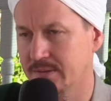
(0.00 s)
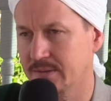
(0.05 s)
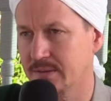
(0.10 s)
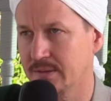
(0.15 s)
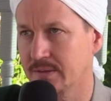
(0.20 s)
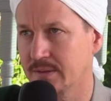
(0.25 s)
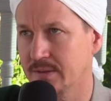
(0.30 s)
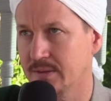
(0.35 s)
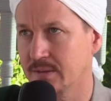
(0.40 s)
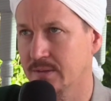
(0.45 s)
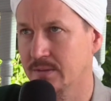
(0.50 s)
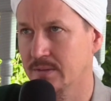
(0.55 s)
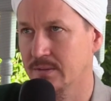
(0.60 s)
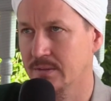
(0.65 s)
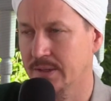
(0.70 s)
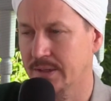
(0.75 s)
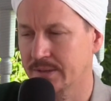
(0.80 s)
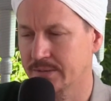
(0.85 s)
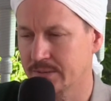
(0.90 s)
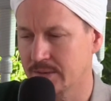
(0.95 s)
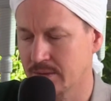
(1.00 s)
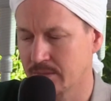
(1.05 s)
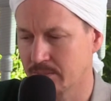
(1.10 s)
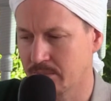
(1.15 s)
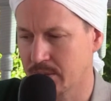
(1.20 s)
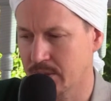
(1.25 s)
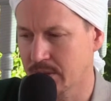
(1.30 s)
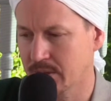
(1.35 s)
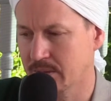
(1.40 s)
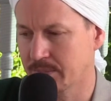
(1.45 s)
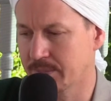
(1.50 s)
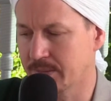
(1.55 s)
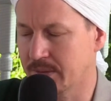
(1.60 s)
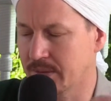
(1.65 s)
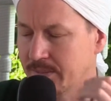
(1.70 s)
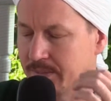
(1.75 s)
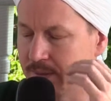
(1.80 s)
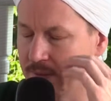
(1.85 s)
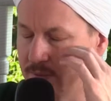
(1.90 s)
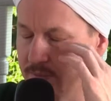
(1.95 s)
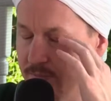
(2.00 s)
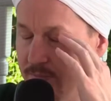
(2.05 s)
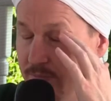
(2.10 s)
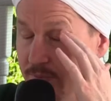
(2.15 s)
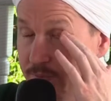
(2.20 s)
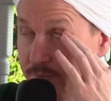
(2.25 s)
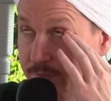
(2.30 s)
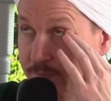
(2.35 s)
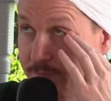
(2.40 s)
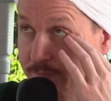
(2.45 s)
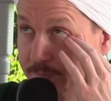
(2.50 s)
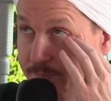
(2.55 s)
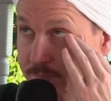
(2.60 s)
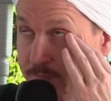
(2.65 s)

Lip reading: then actually embark upon a path of learning.